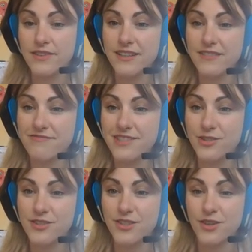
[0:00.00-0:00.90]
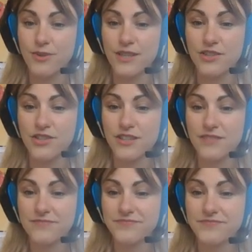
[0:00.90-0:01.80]
a certain question.
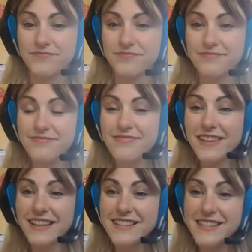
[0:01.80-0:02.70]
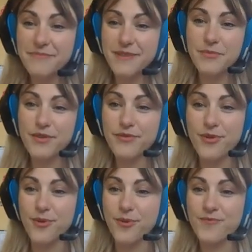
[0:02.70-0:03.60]
Tip number
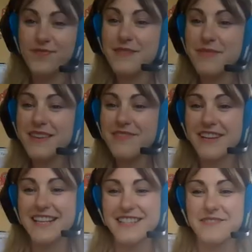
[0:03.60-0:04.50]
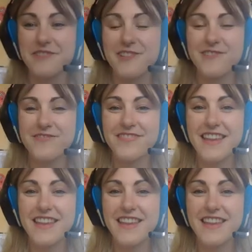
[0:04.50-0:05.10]
4, be flexible.